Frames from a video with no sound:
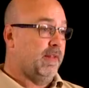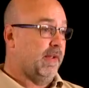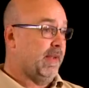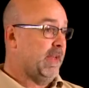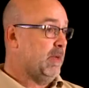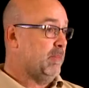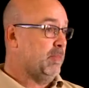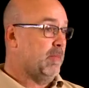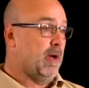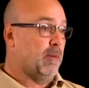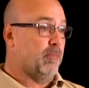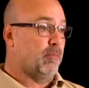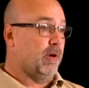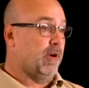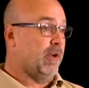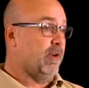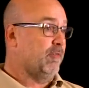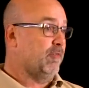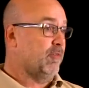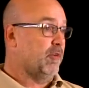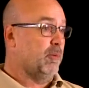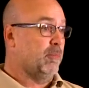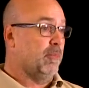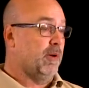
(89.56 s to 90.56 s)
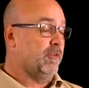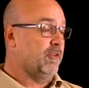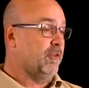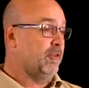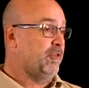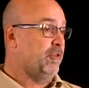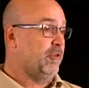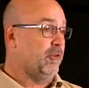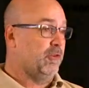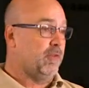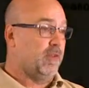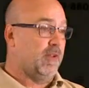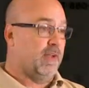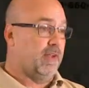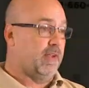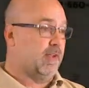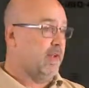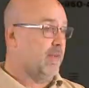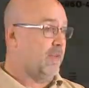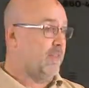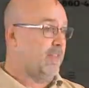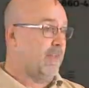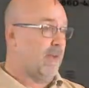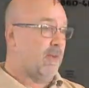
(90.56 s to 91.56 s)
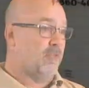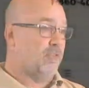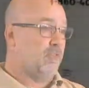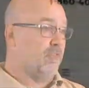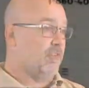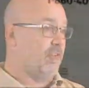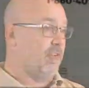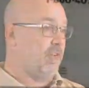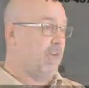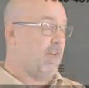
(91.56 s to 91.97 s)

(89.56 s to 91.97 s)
They keep them operating for a month or two. They get thousands of